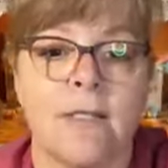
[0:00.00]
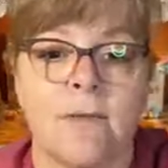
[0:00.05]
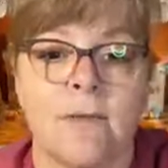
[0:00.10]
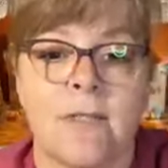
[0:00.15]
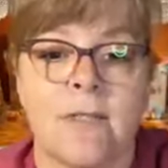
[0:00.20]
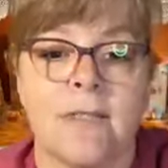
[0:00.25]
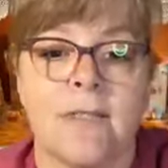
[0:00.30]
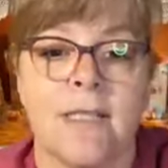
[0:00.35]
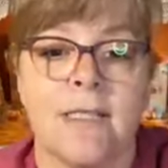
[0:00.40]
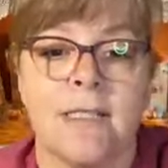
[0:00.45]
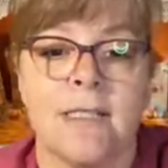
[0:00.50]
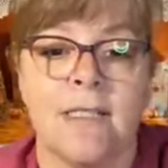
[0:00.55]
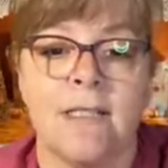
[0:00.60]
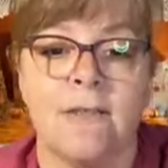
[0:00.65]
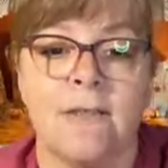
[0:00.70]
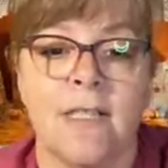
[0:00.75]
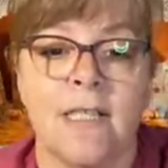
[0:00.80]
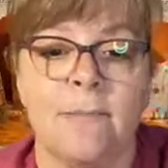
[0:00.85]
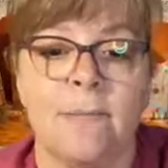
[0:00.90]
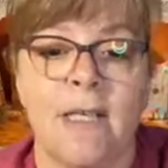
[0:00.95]
So it's
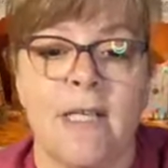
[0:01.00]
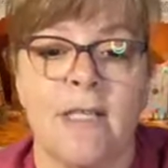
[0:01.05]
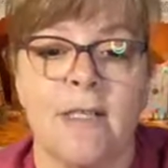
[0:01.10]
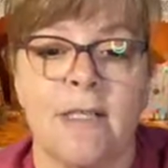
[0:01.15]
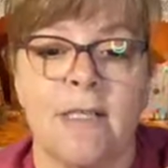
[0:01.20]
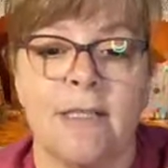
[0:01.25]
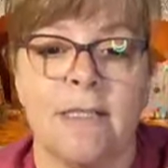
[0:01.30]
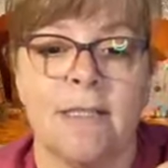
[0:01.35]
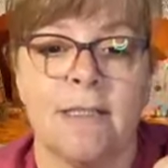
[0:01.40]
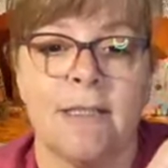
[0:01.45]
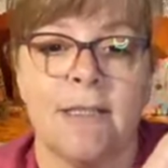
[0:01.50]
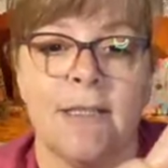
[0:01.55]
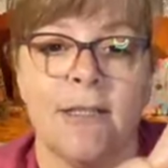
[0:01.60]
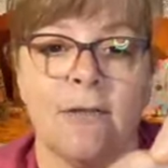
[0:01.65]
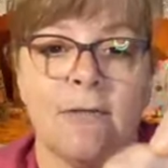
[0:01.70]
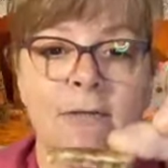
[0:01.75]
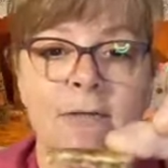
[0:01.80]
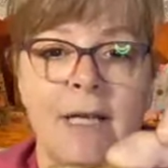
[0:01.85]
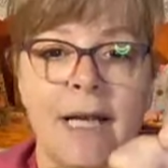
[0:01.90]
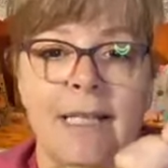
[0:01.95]
still going to be good to, you know,